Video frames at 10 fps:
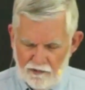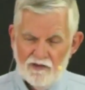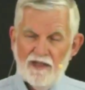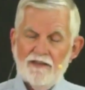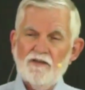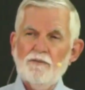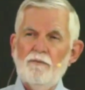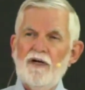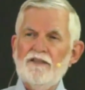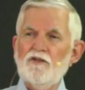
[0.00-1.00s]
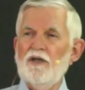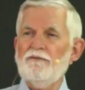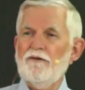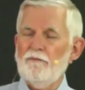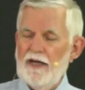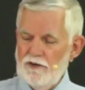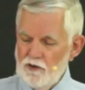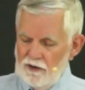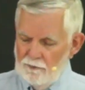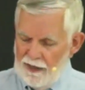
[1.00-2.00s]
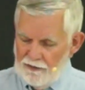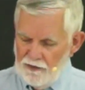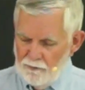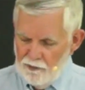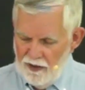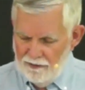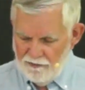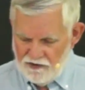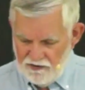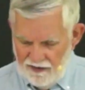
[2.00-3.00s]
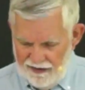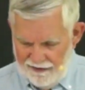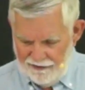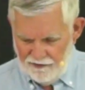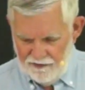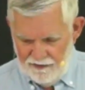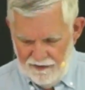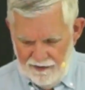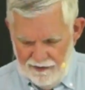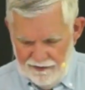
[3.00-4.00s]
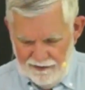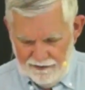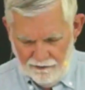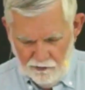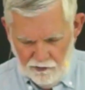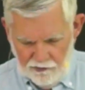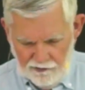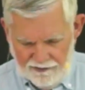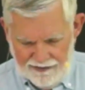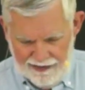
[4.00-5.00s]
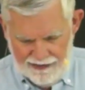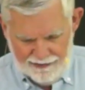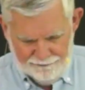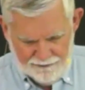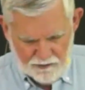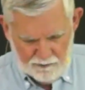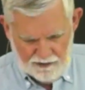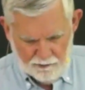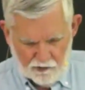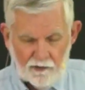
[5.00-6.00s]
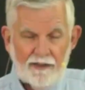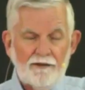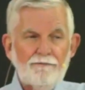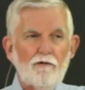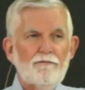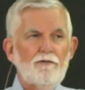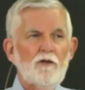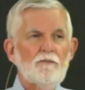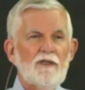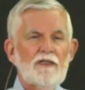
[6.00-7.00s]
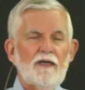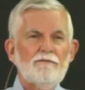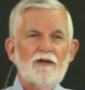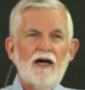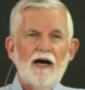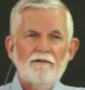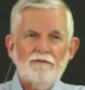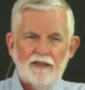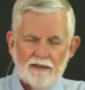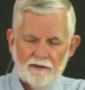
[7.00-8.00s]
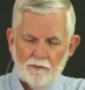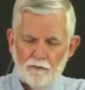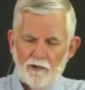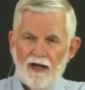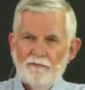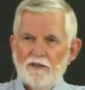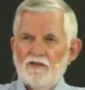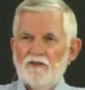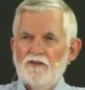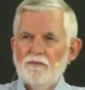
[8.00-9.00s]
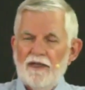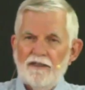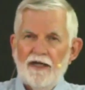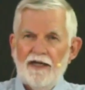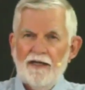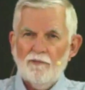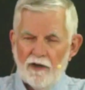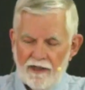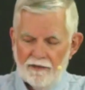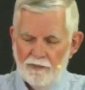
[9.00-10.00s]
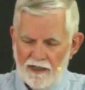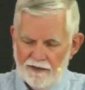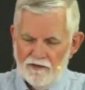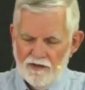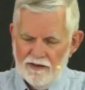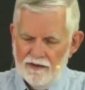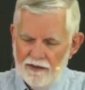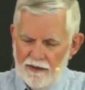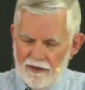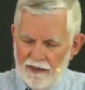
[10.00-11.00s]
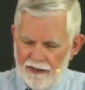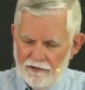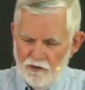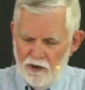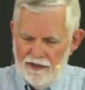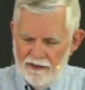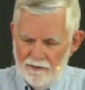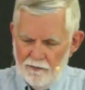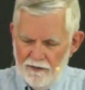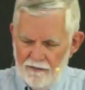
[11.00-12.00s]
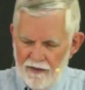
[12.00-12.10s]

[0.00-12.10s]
presents much information about the promised land that the Lord gave his people in fulfillment of covenant promises made to Abraham, Isaac, and Jacob.